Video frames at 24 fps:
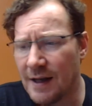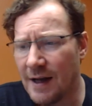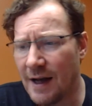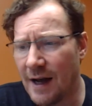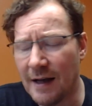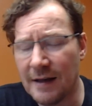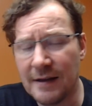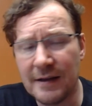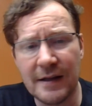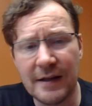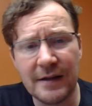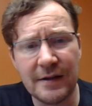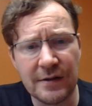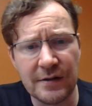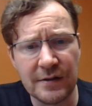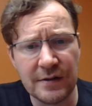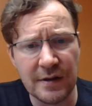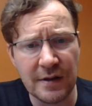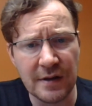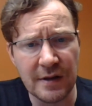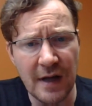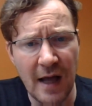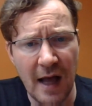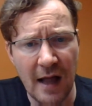I think there's
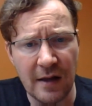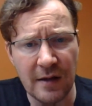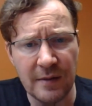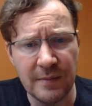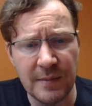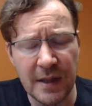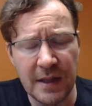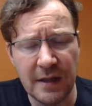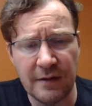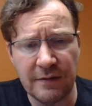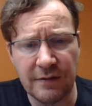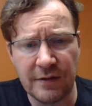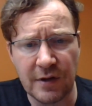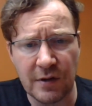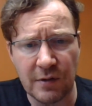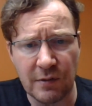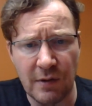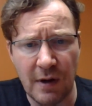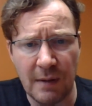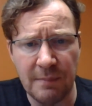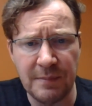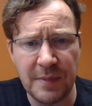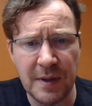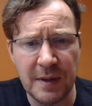an element of
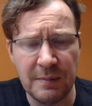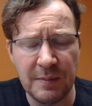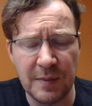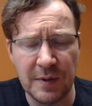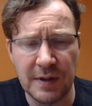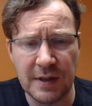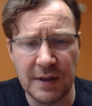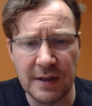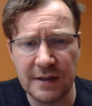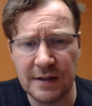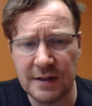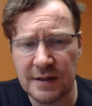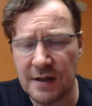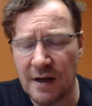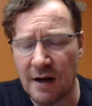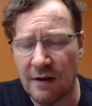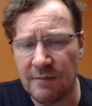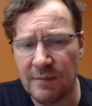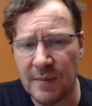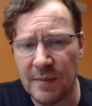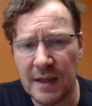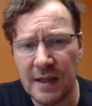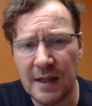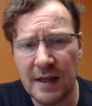corrupt people in this
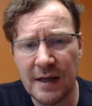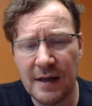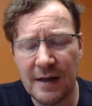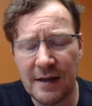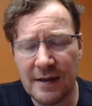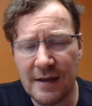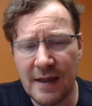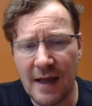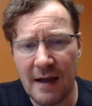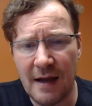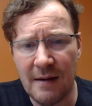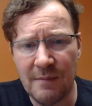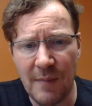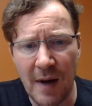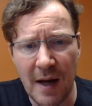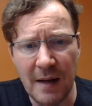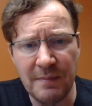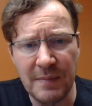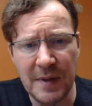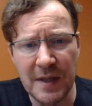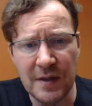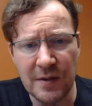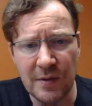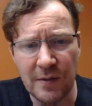government that
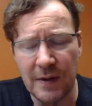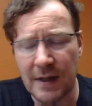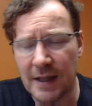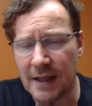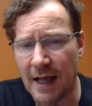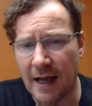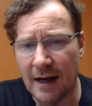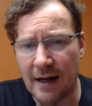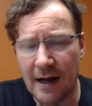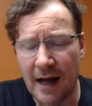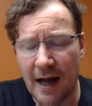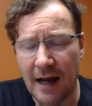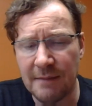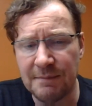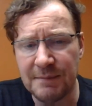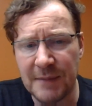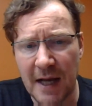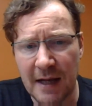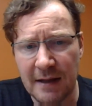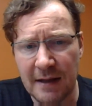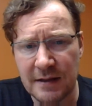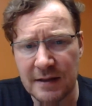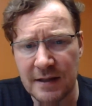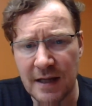might be doing that. I'm
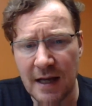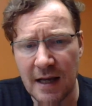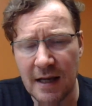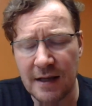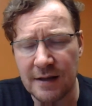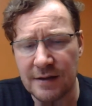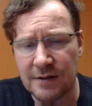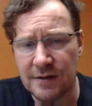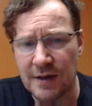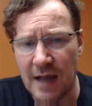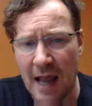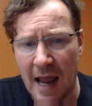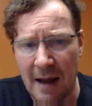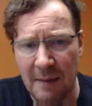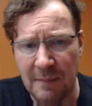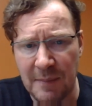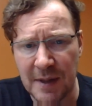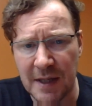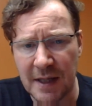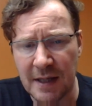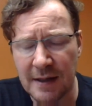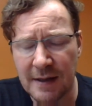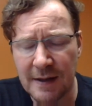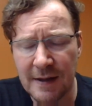not saying it's
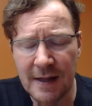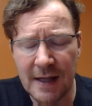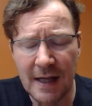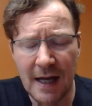happening.